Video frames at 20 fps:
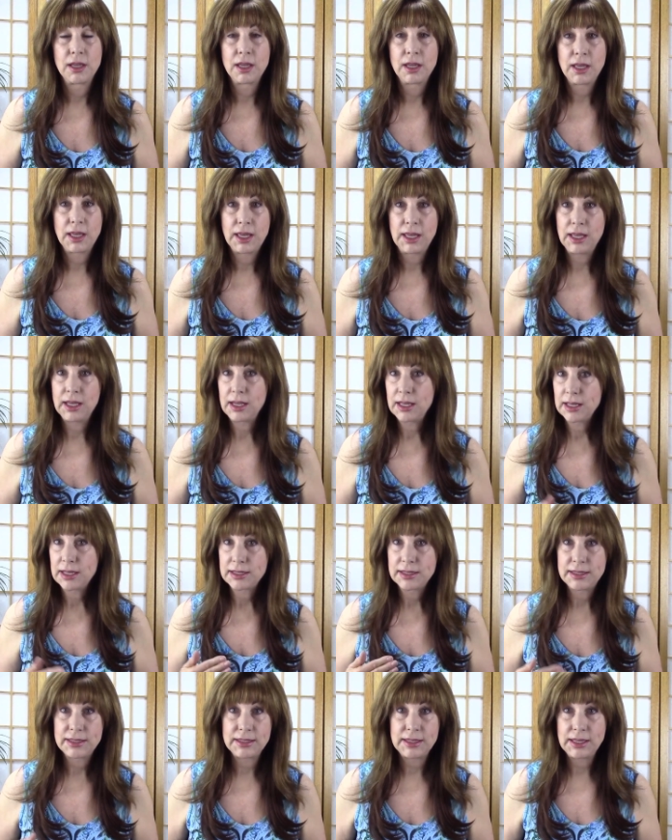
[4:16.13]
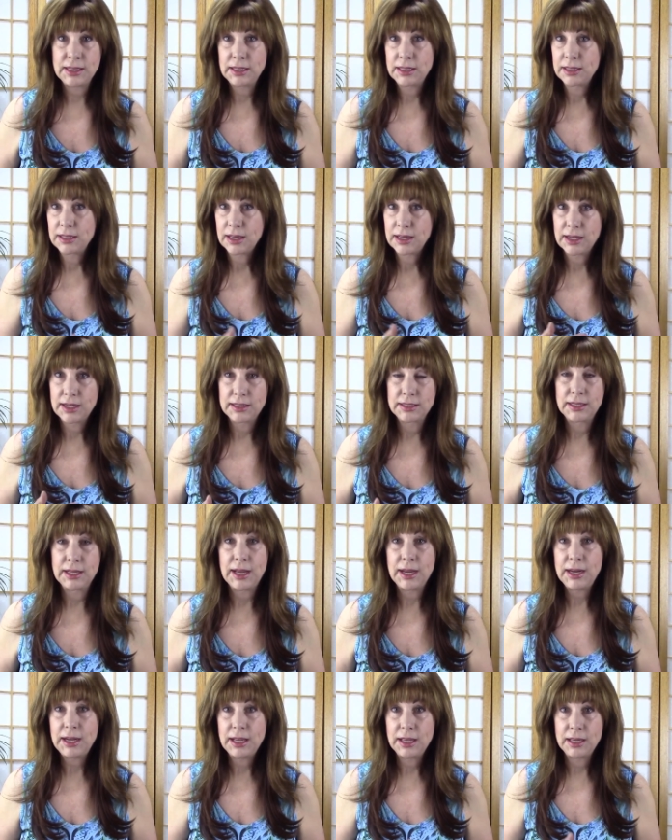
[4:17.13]
healing and sealing the gut
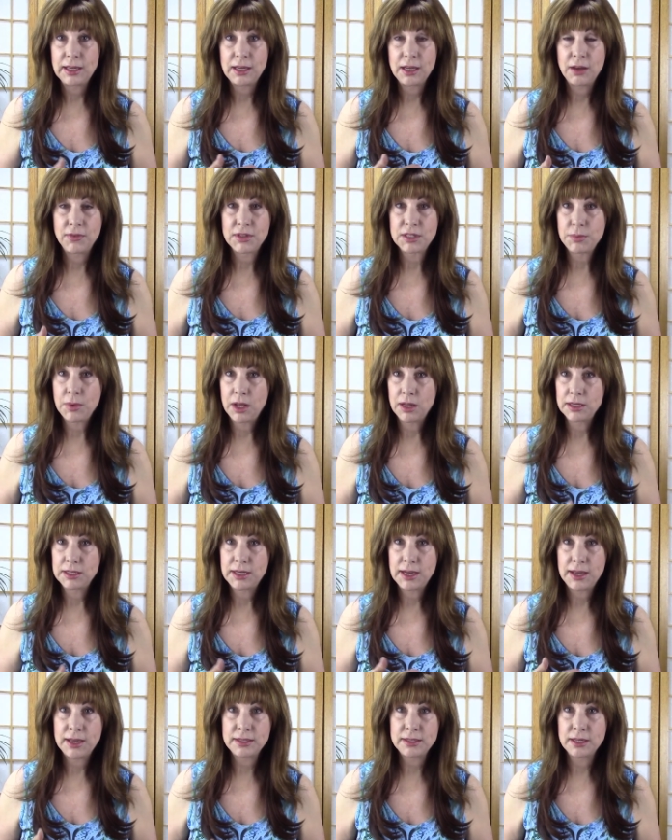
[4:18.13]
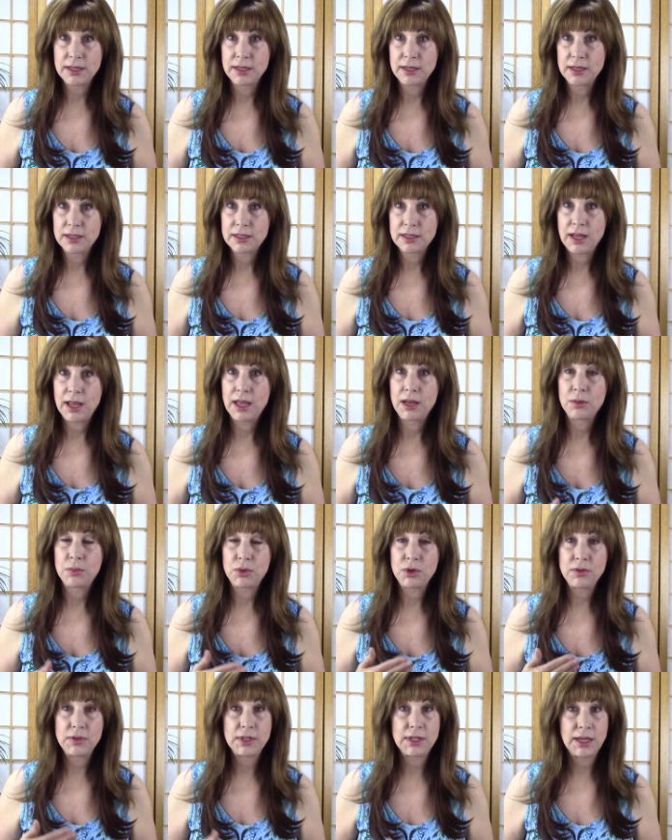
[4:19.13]
lining of the small intestines, and
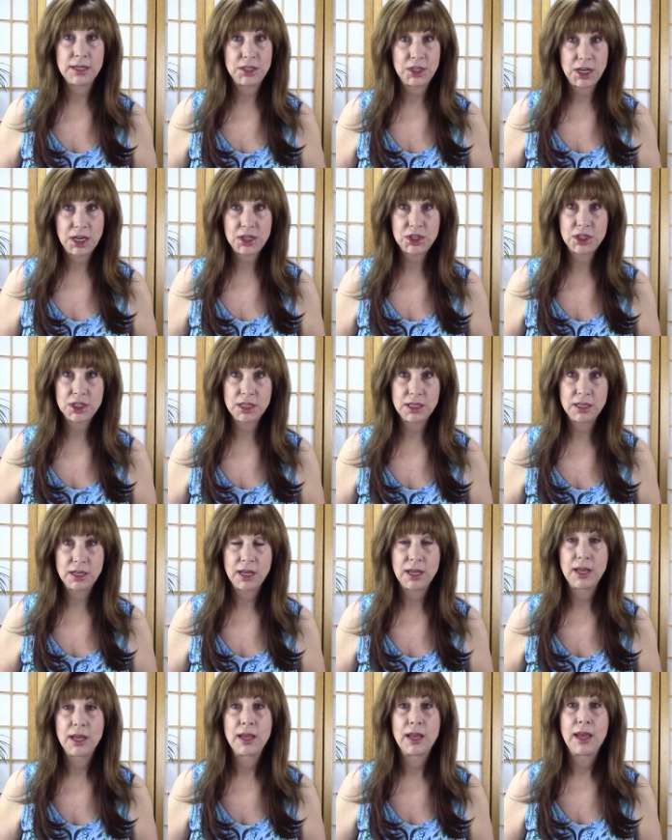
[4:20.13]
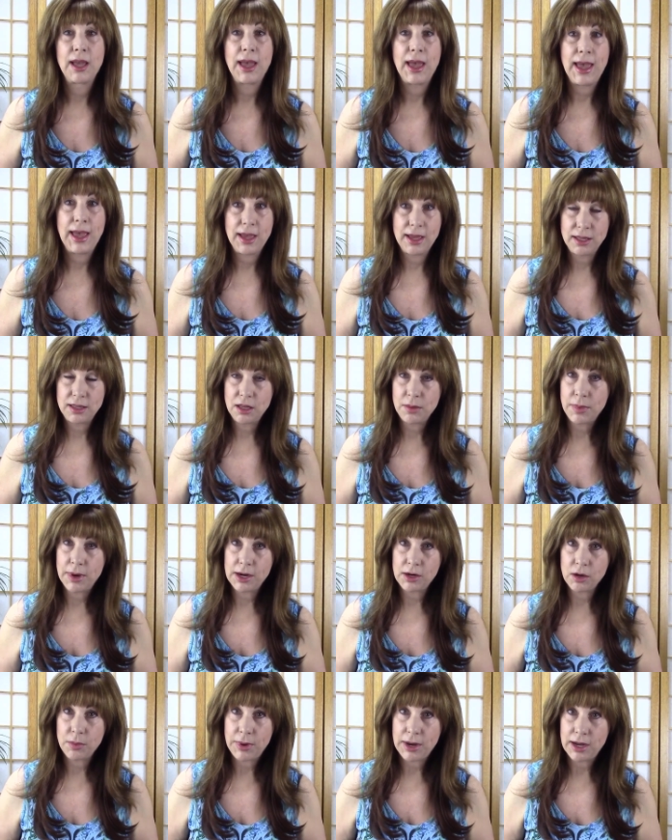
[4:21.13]
improving digestion and the
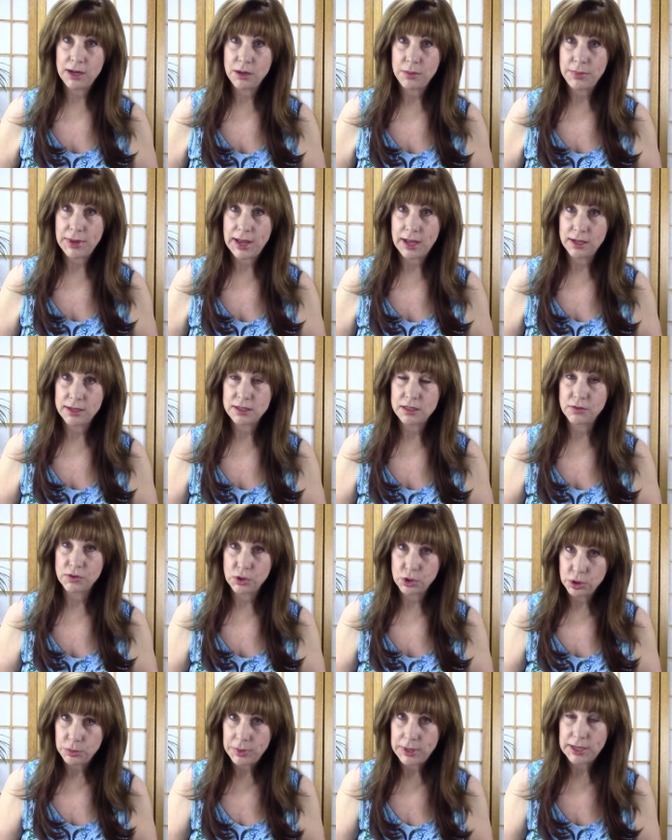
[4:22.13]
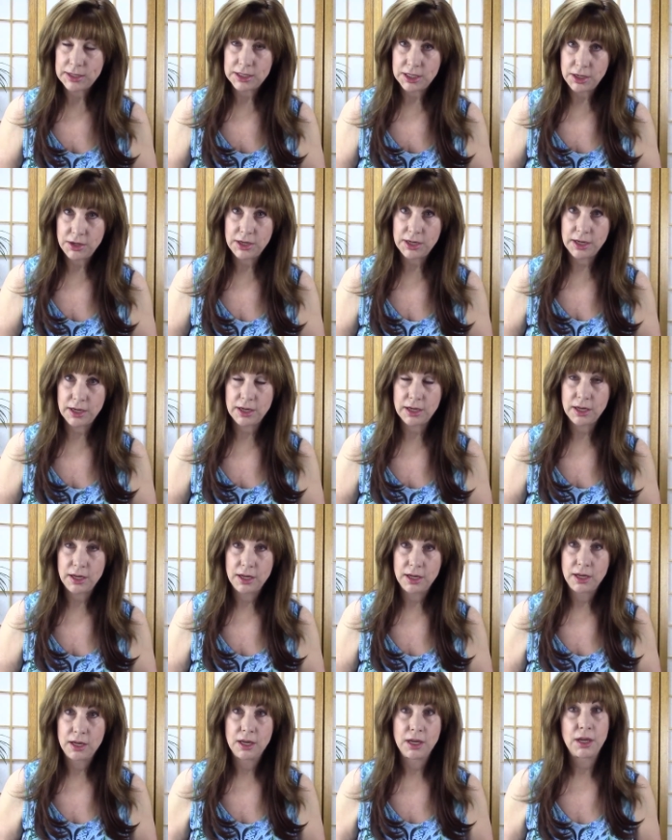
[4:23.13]
microbiome balance of good bacteria,
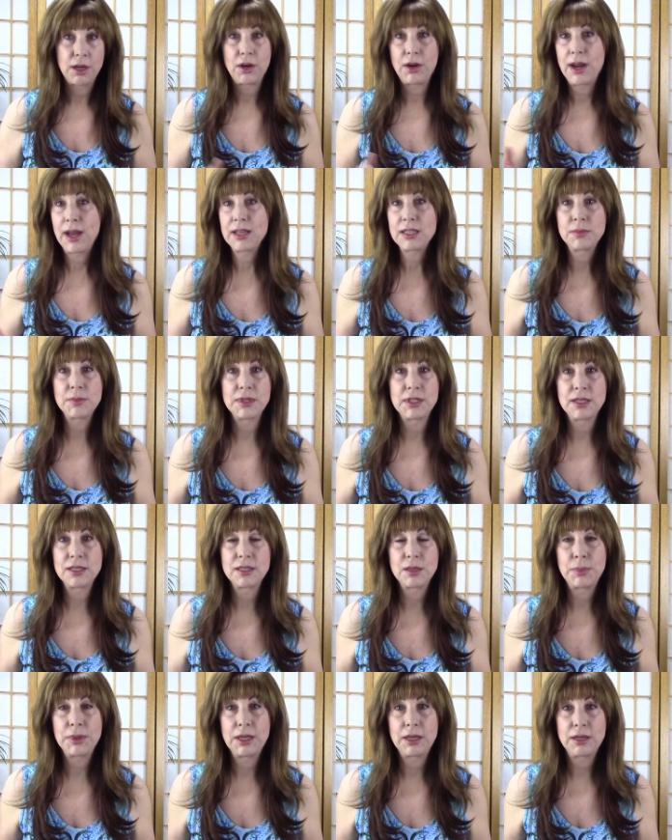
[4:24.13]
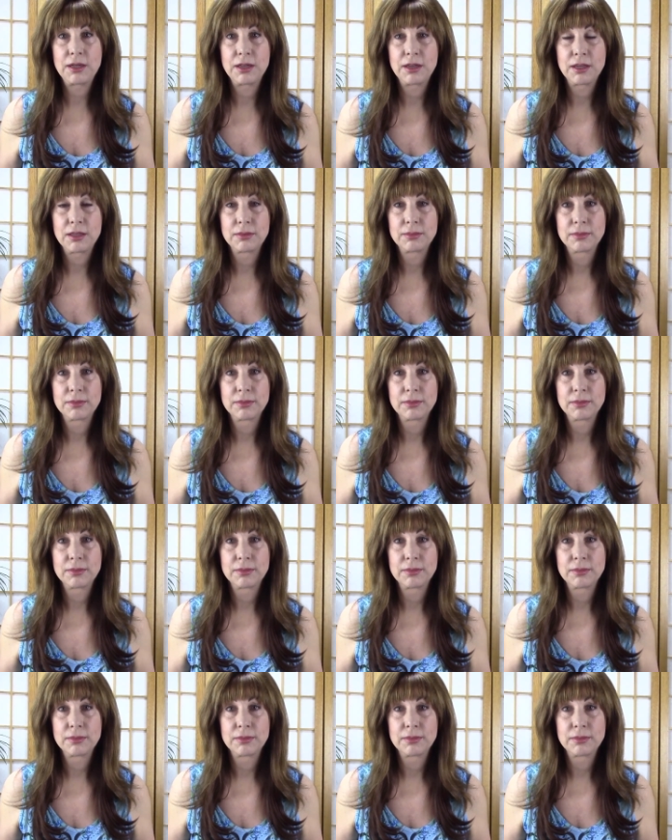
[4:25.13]
her asthma disappeared.